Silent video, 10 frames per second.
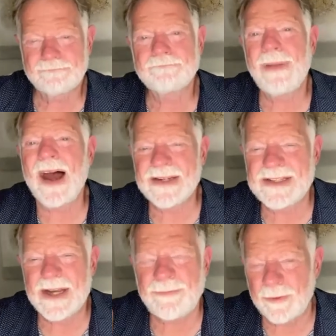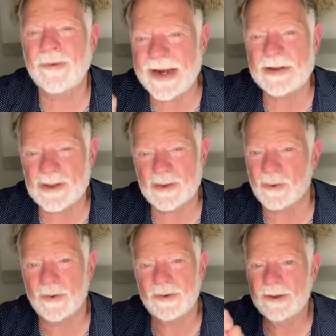by
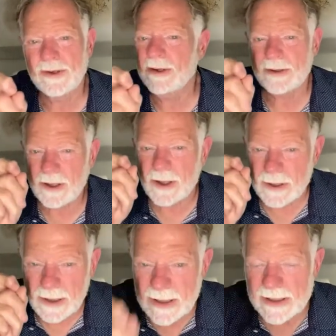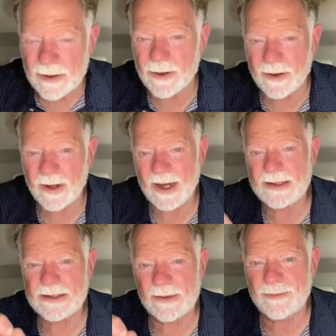differential clear
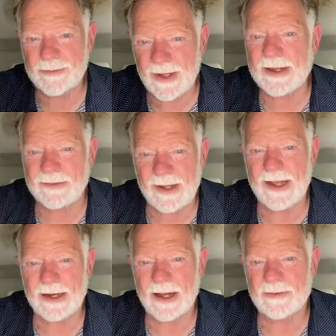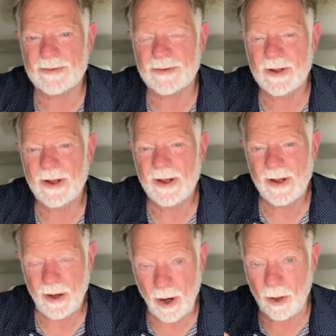and distinct in us?
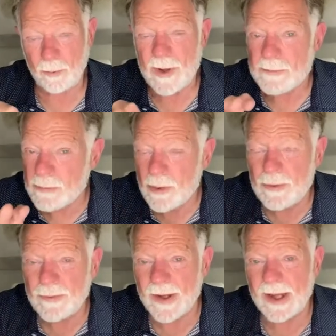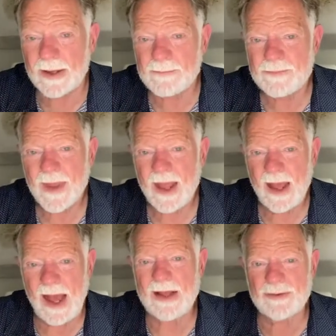Are we moving
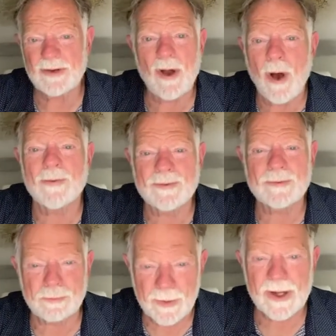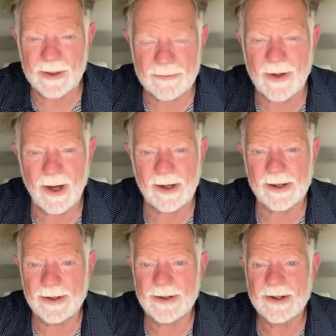as the offspring of
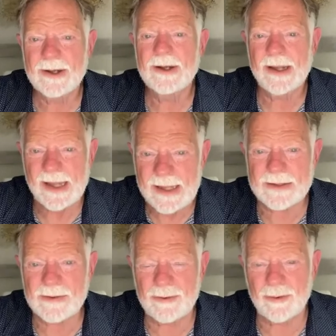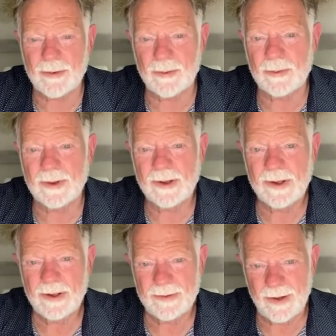God into
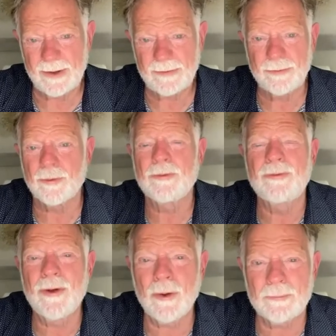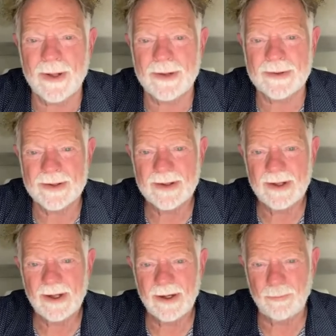the fulfillment
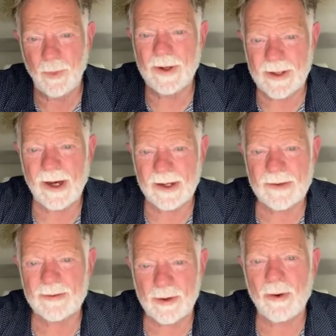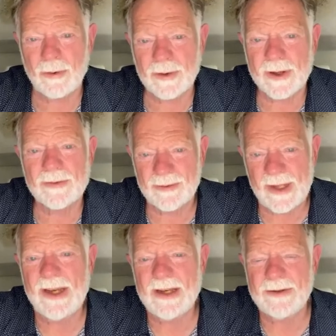of what God has called us
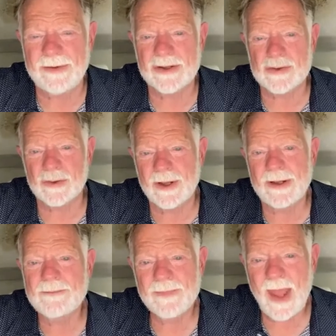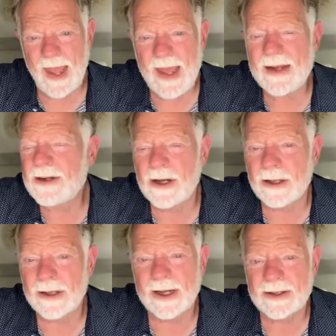individually and
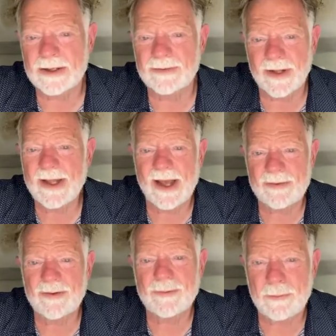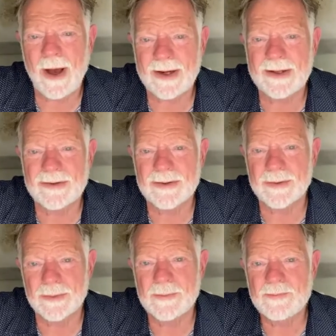collectively as his body
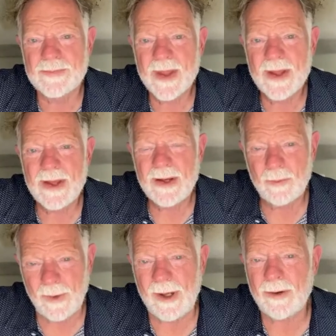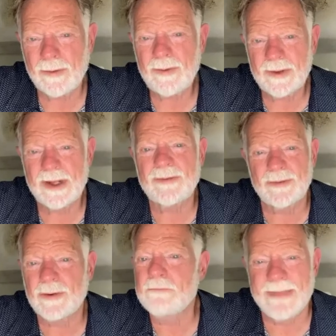to? Well,
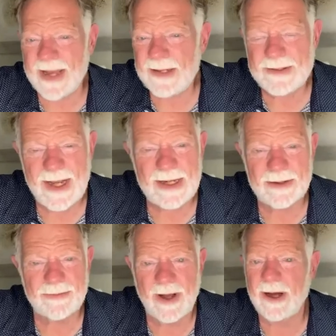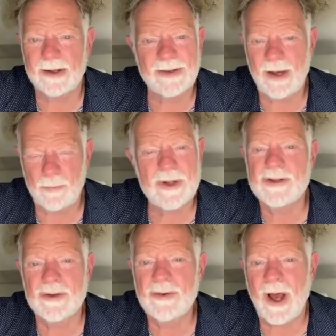it's a mandate of God that
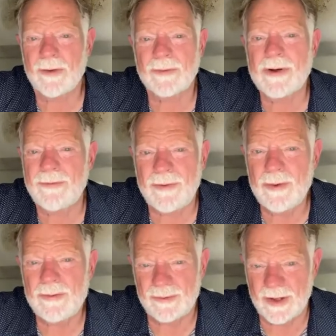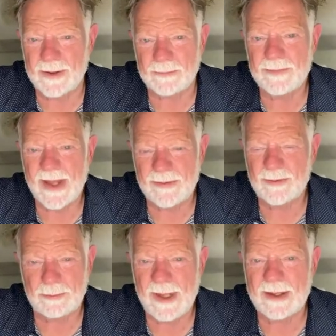we do not refuse him
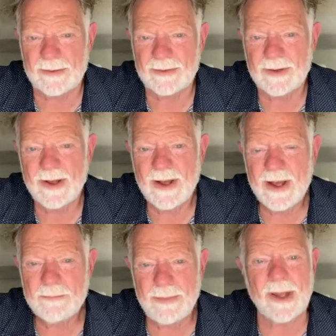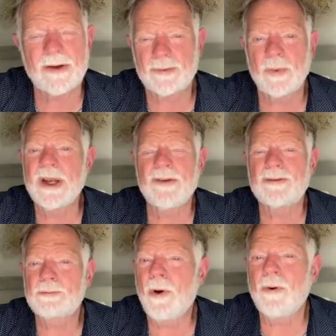that speaks. Because when he
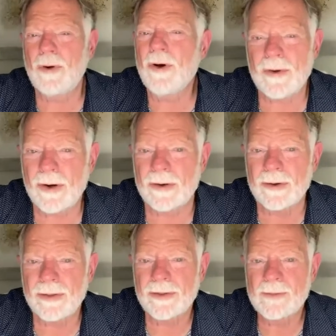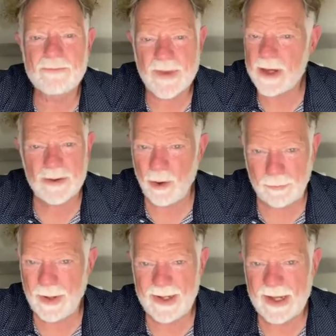spoke on earth,
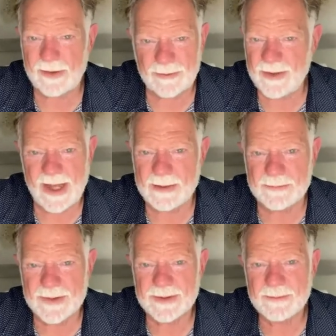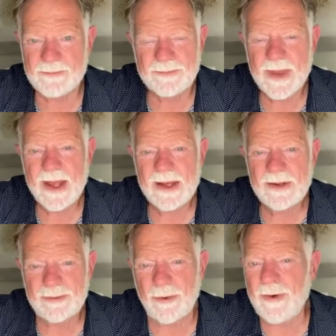nobody escaped.
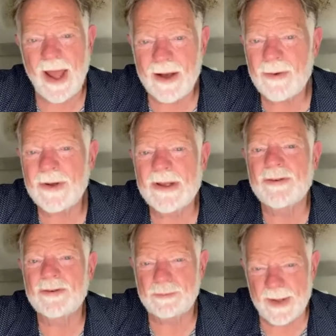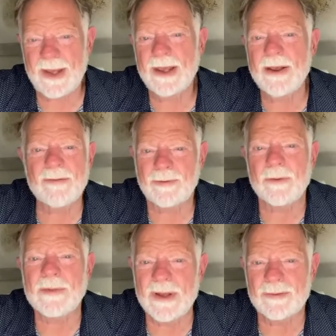So now he's speaking
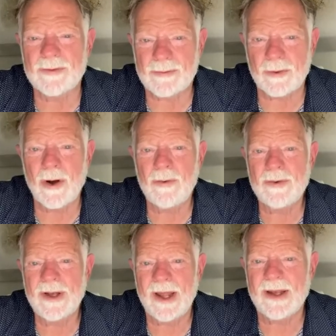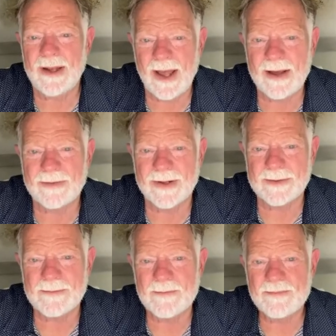from his throne in
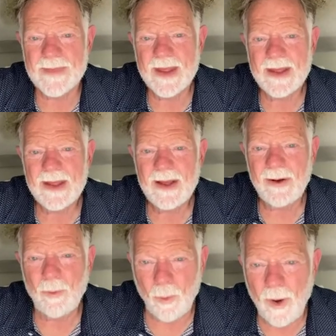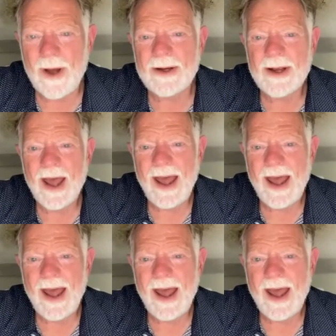heaven. What